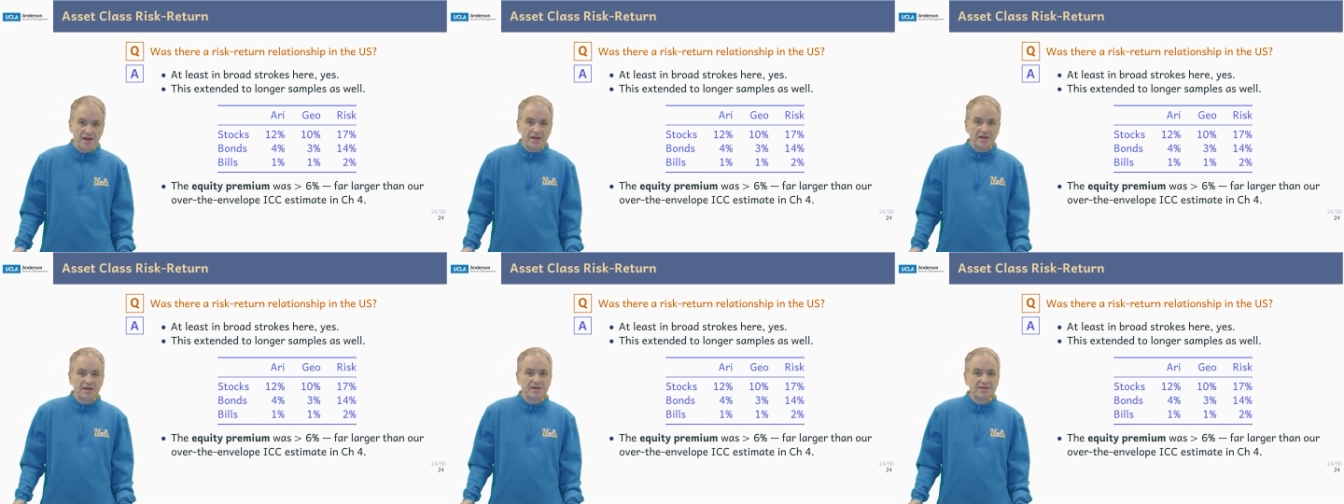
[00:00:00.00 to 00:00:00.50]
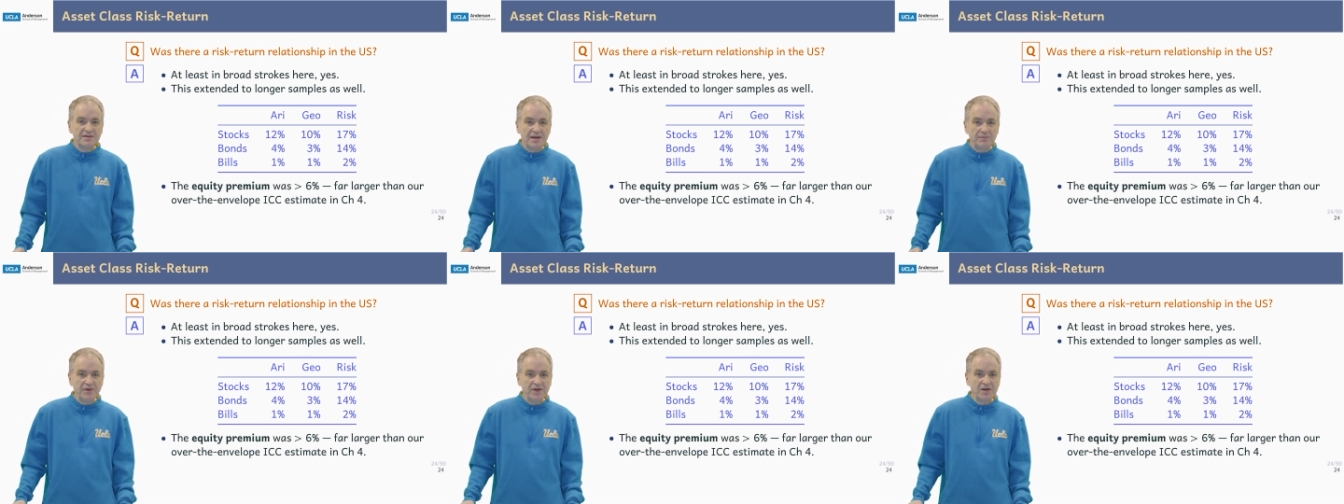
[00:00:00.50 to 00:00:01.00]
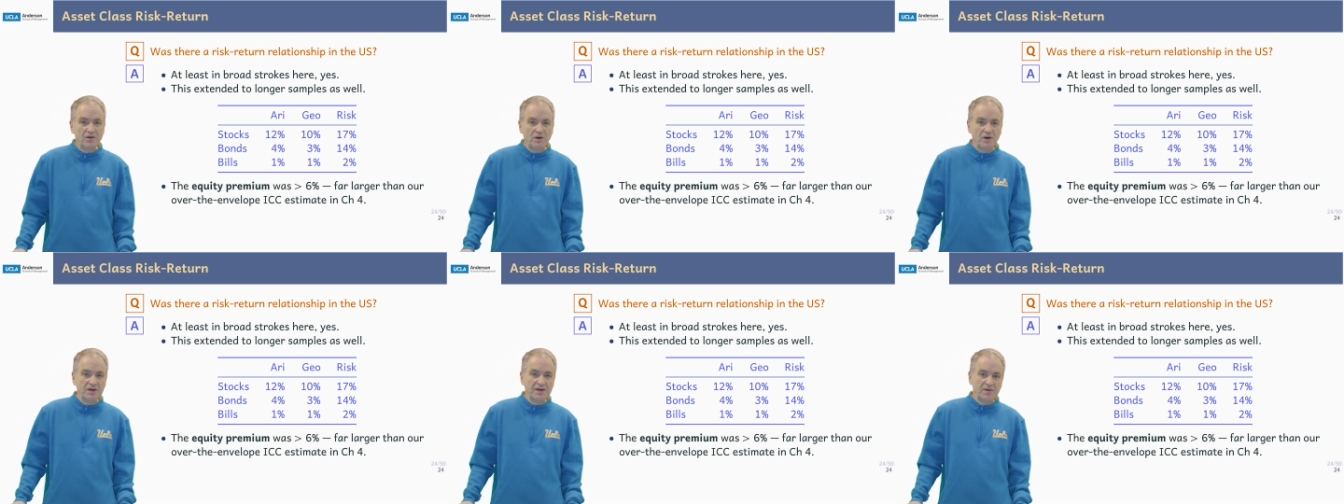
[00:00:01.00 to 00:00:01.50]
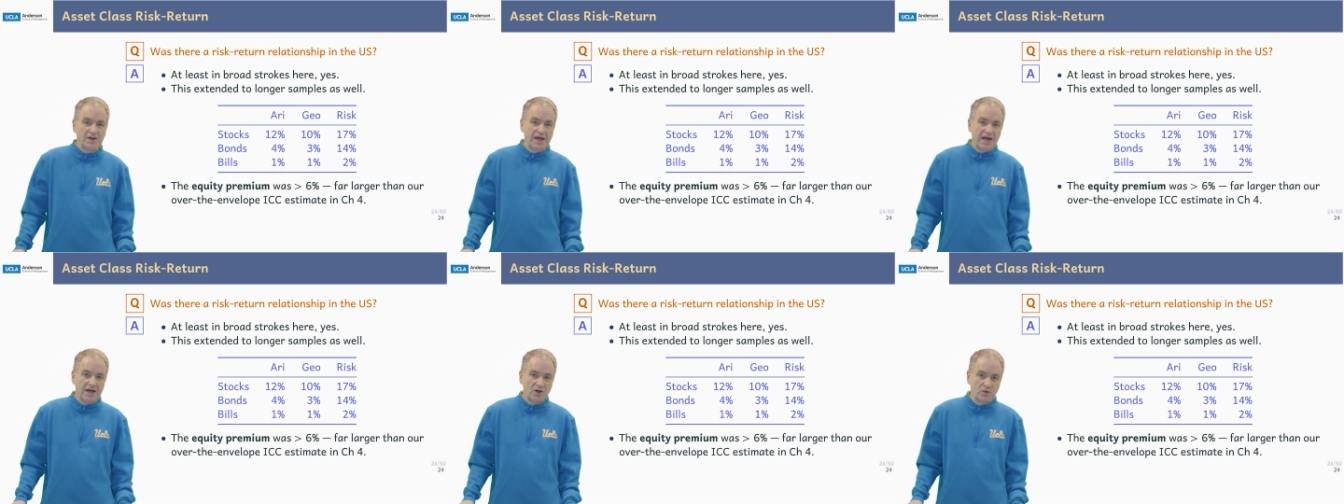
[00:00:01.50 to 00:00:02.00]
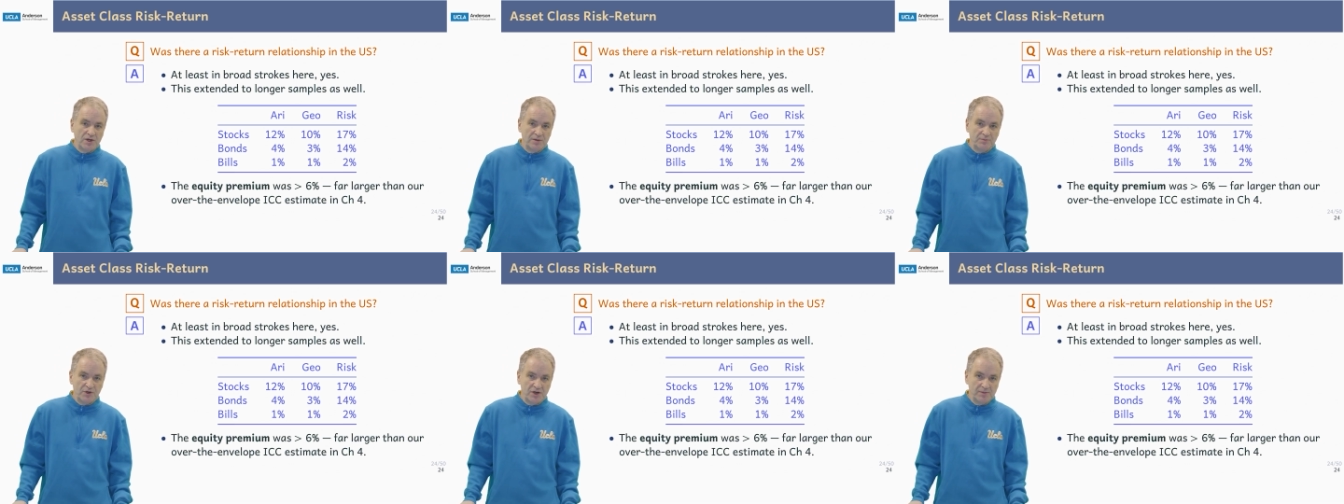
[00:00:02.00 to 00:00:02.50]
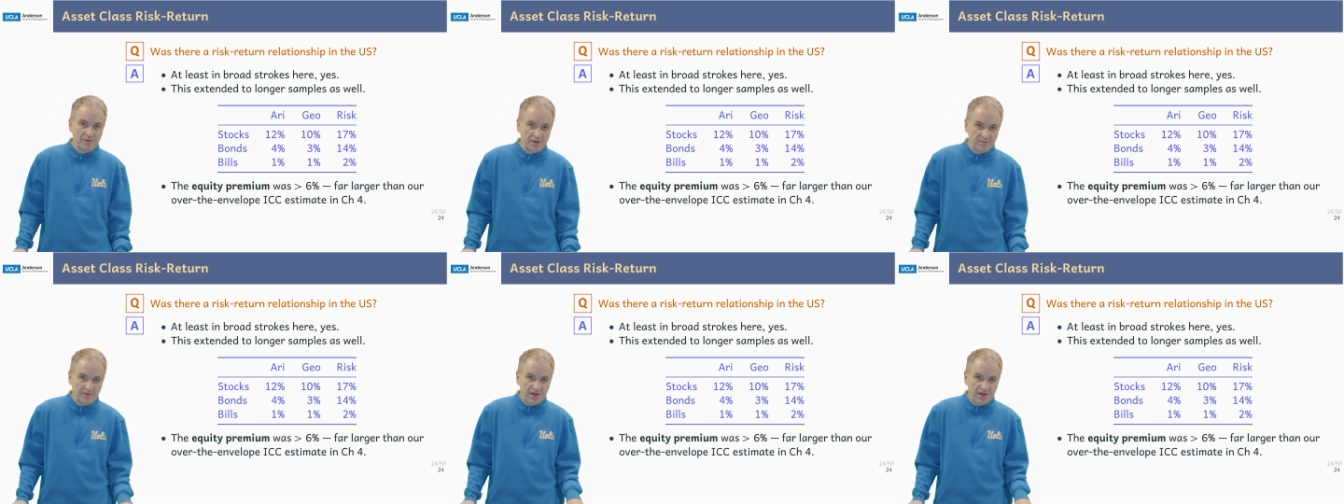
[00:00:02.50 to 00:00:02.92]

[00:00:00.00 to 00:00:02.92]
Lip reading: There's something called the equity premium,